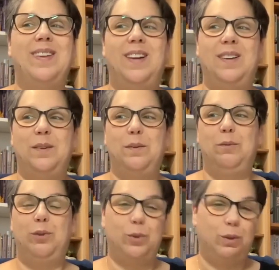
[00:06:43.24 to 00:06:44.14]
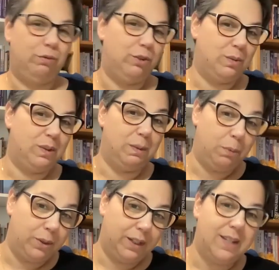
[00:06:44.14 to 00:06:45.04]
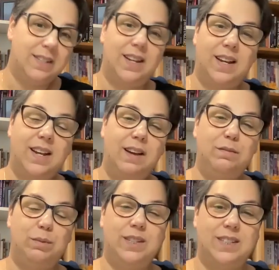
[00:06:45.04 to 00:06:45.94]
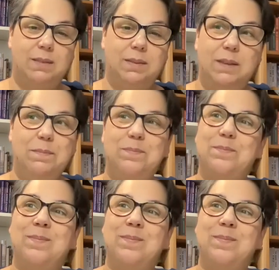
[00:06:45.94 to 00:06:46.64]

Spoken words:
Not to confuse with the podcast that I have with the same name.